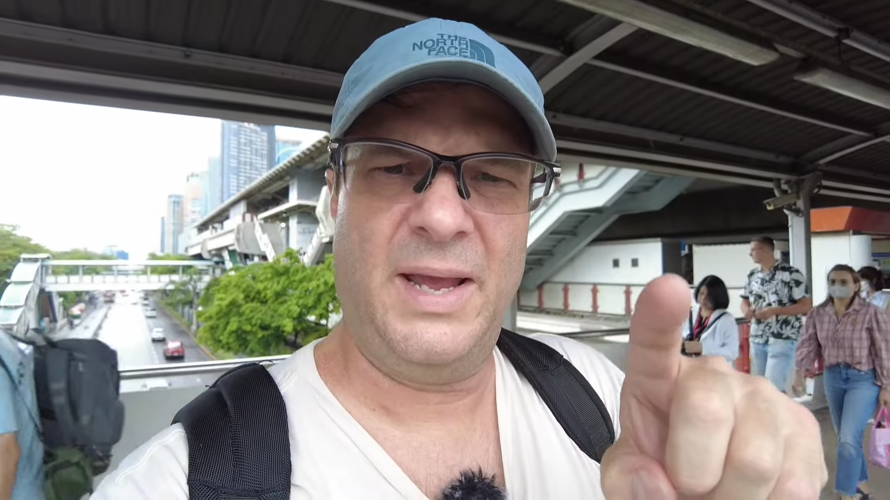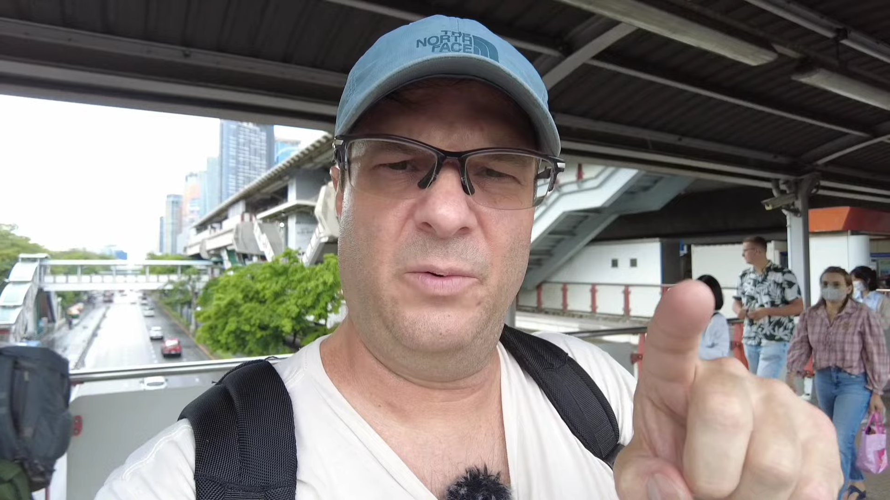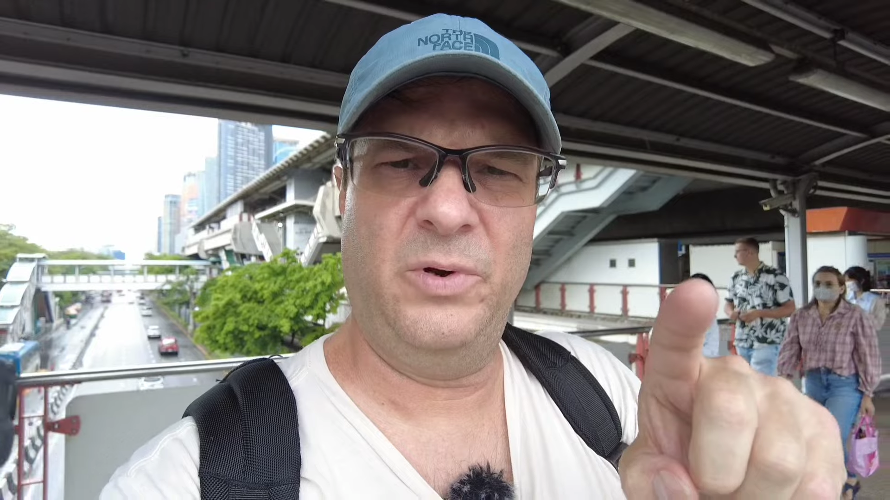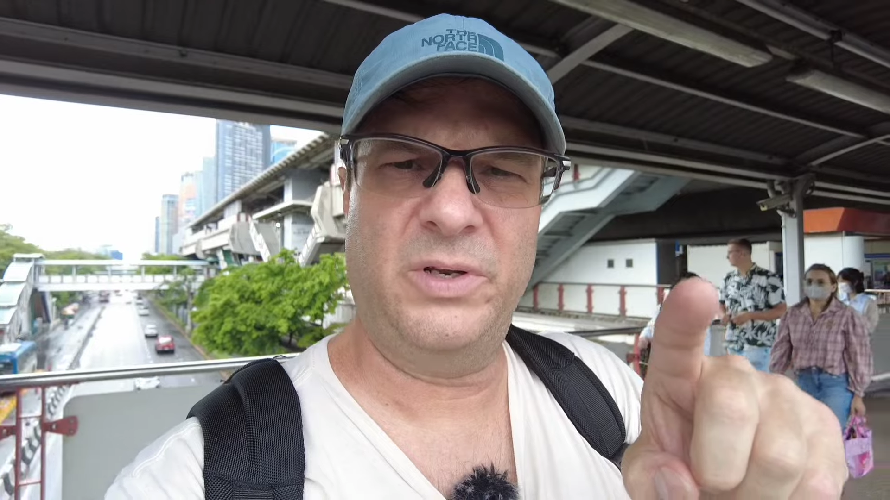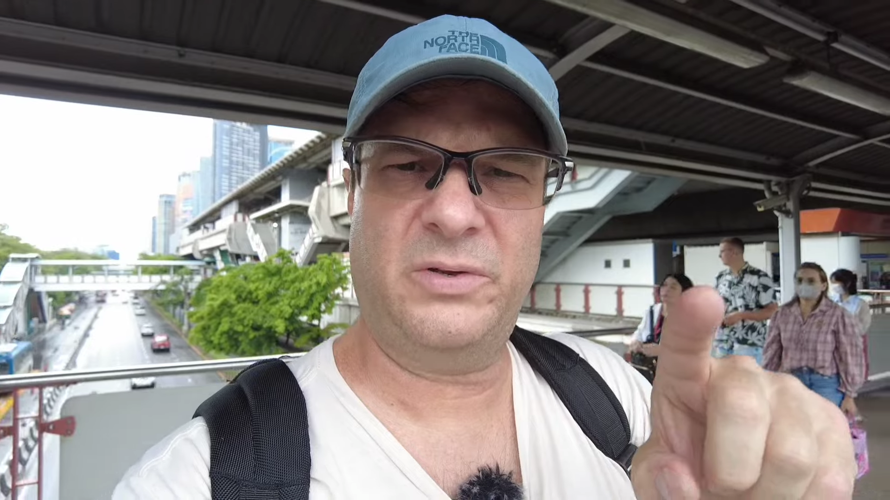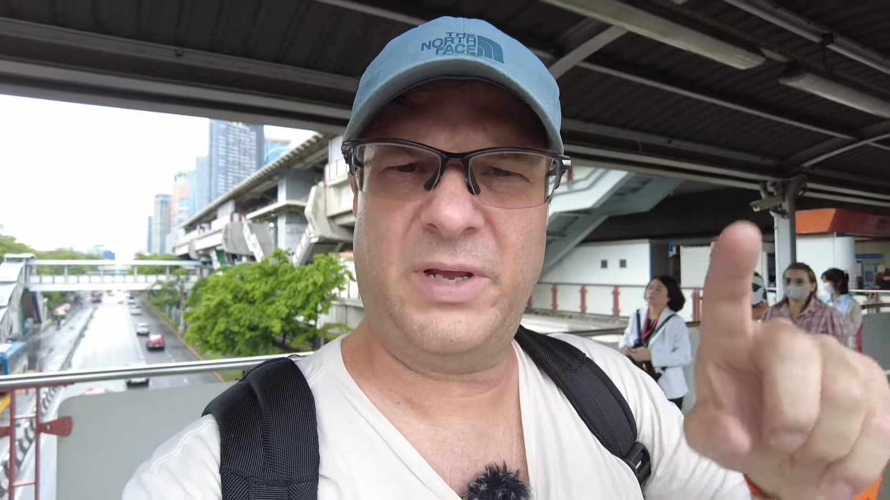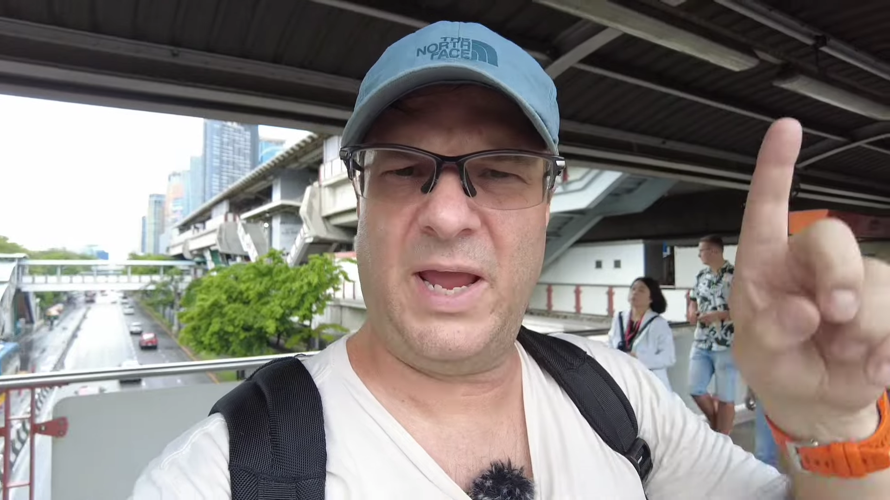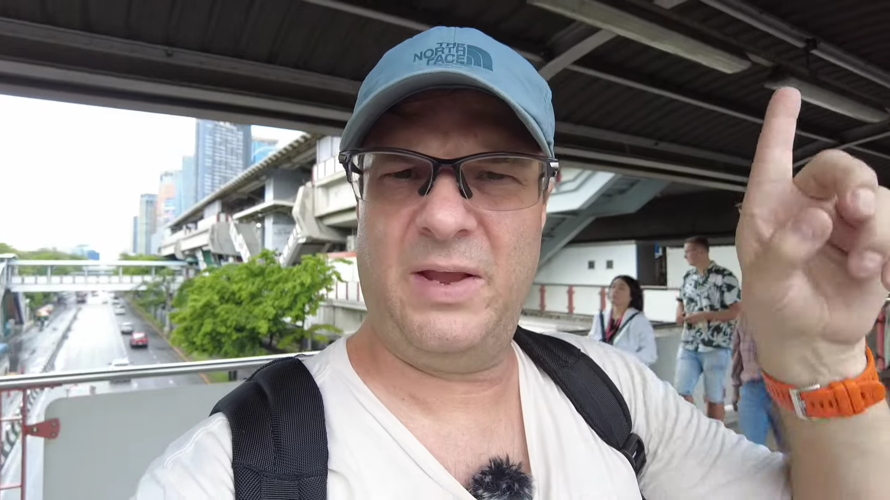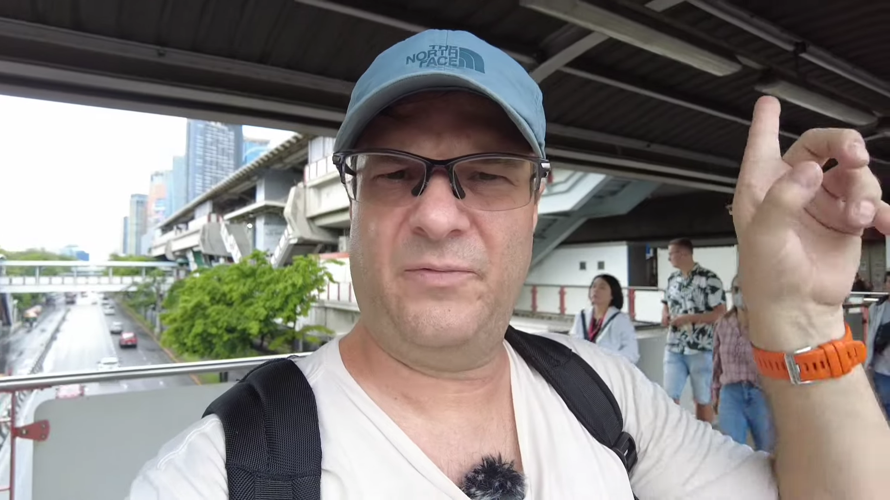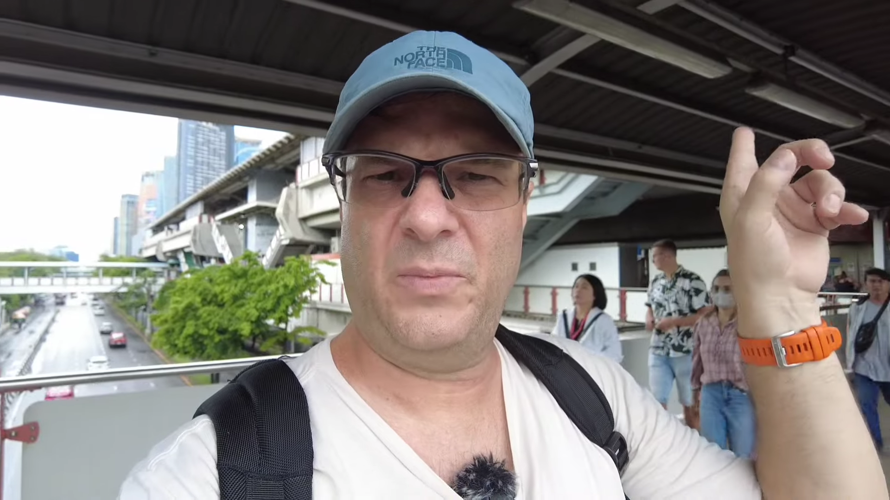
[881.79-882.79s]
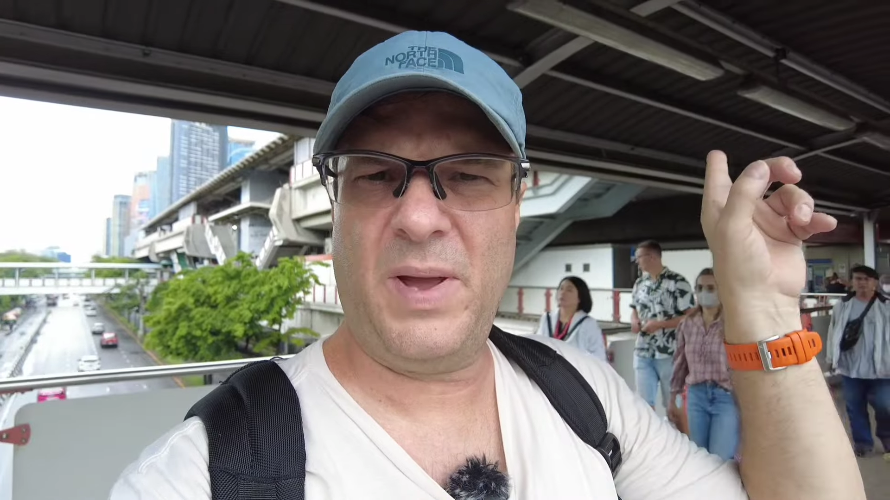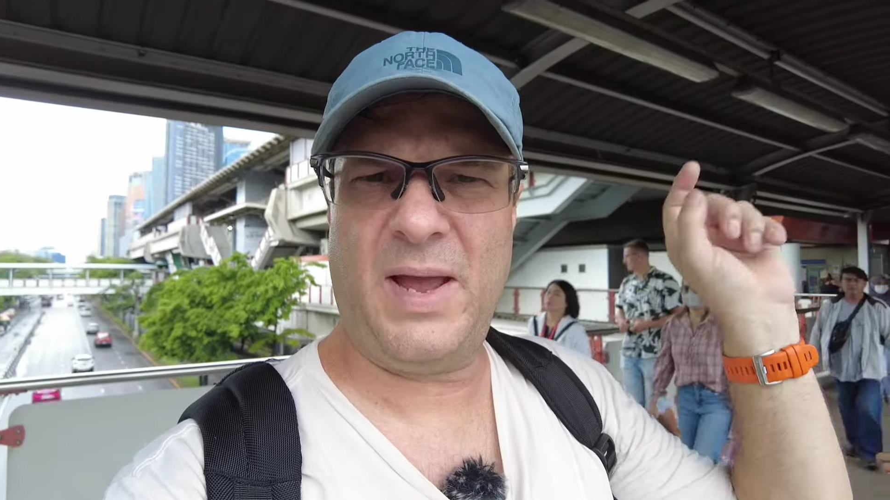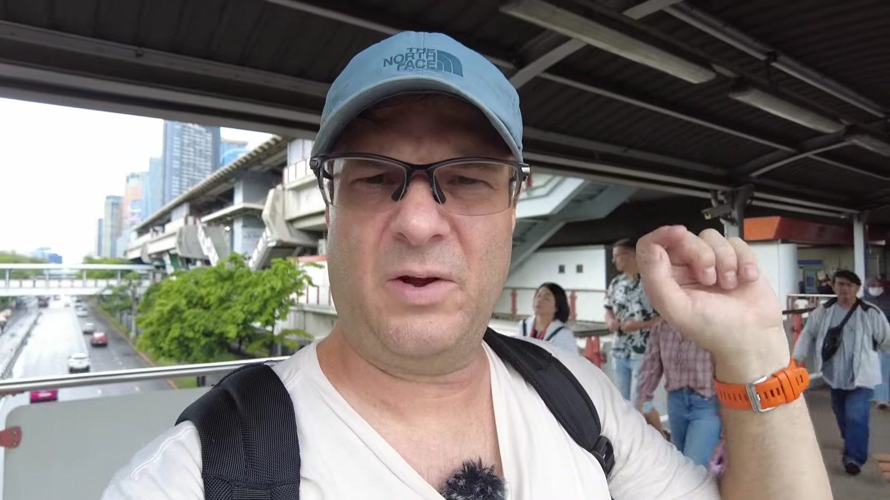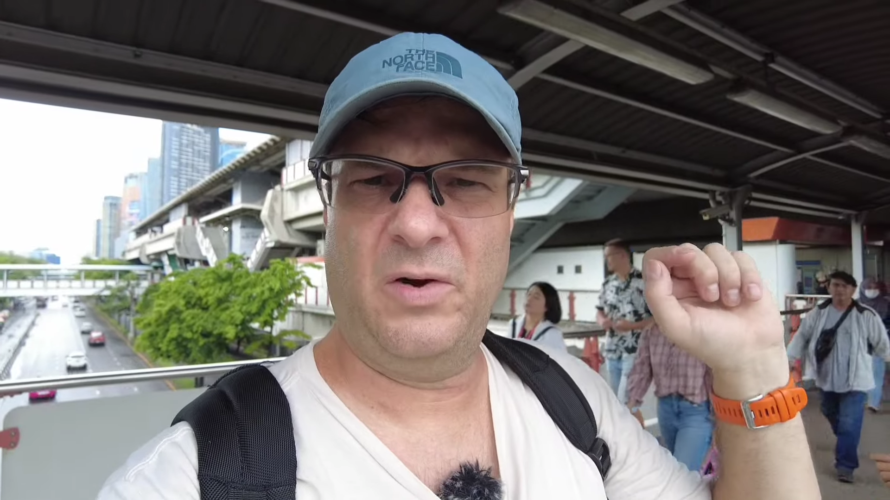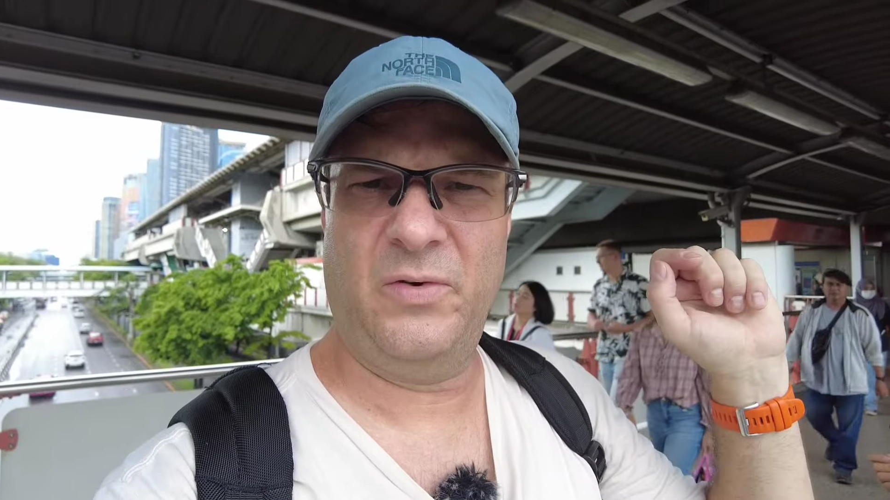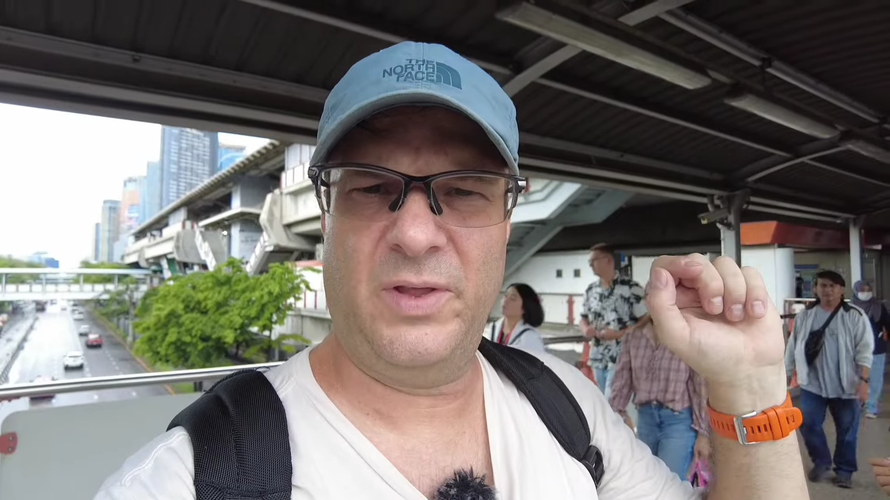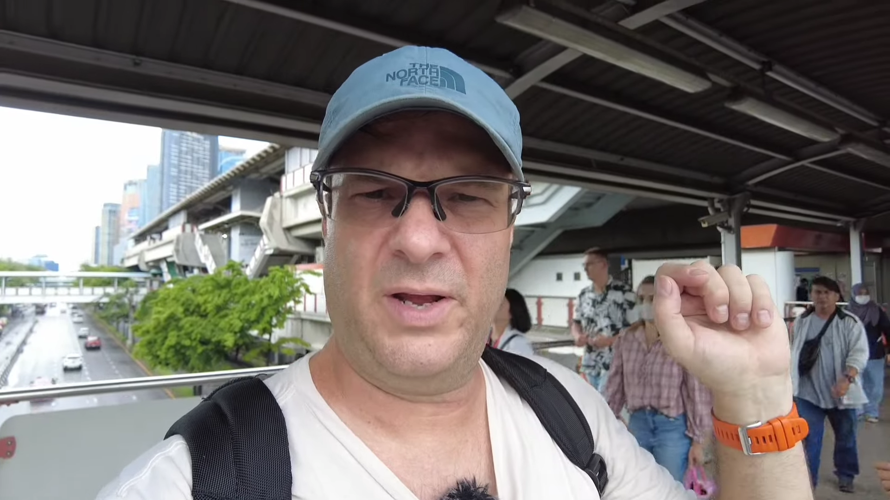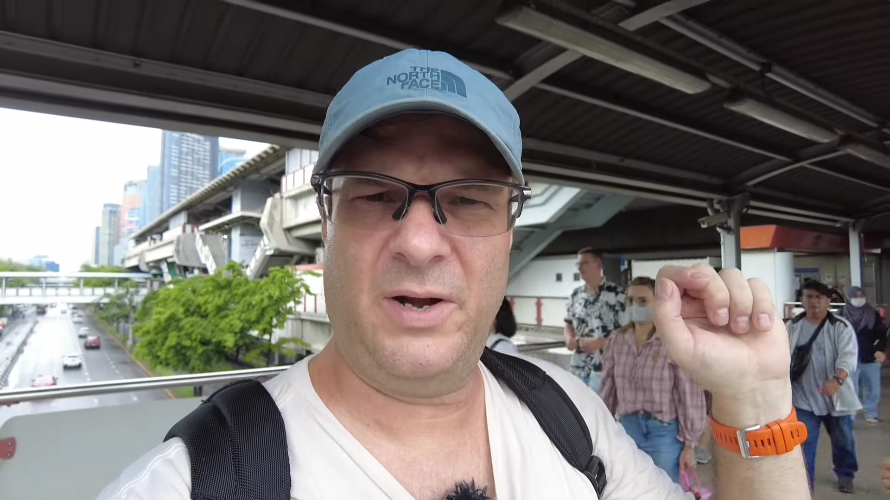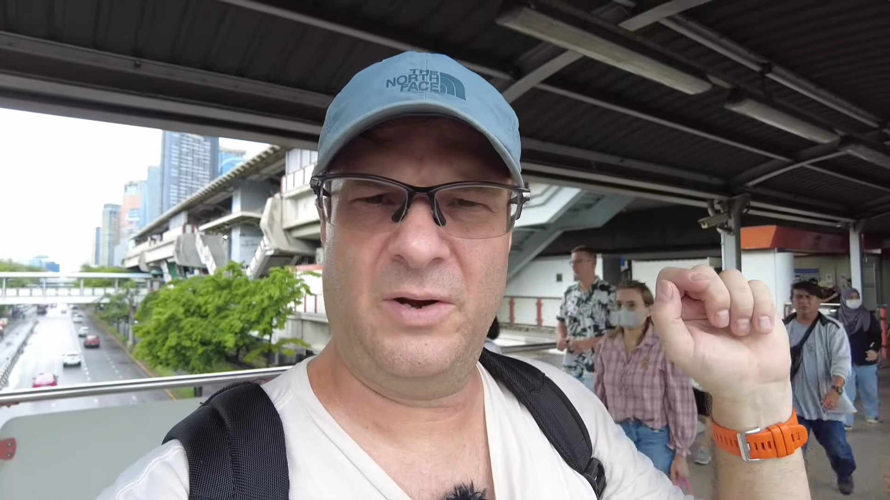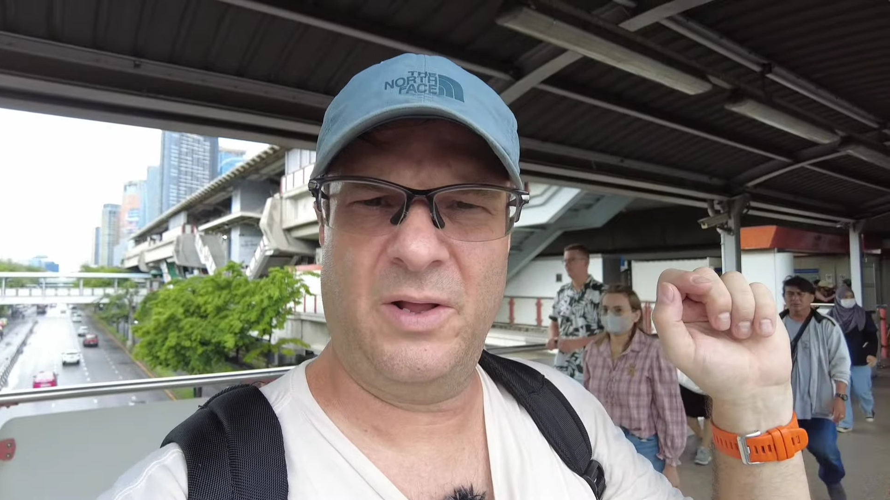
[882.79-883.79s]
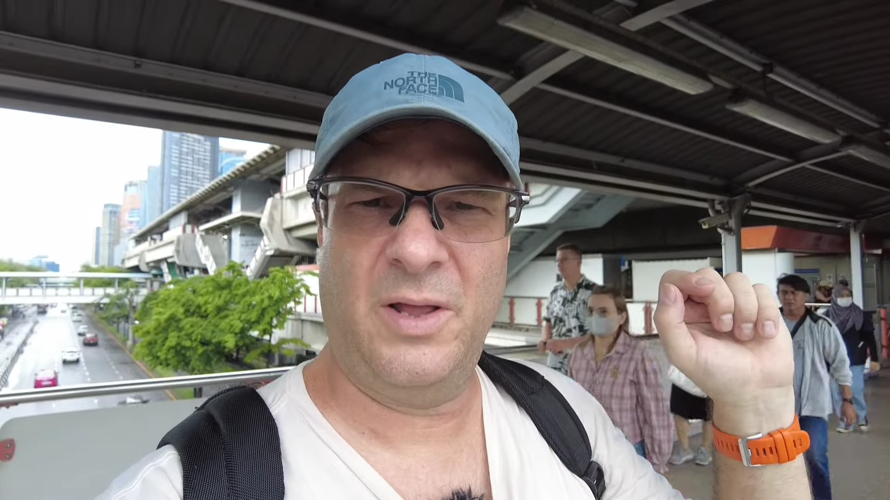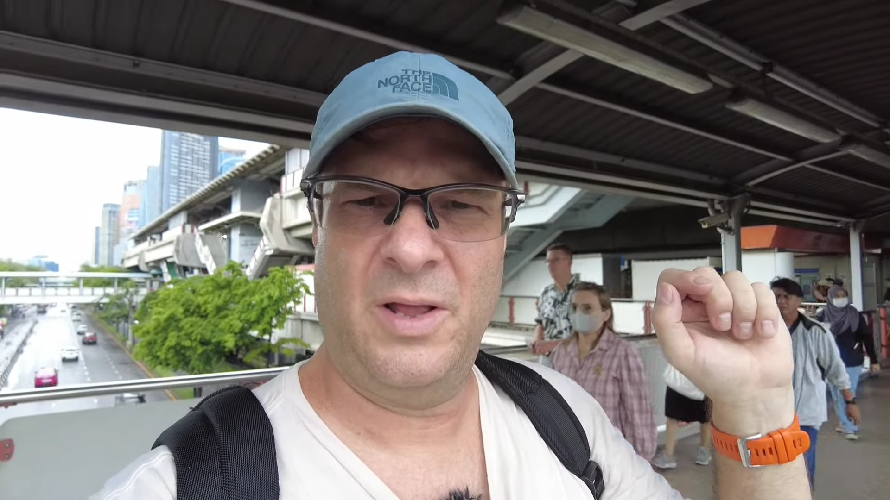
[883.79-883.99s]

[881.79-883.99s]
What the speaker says: and we just came from back over there.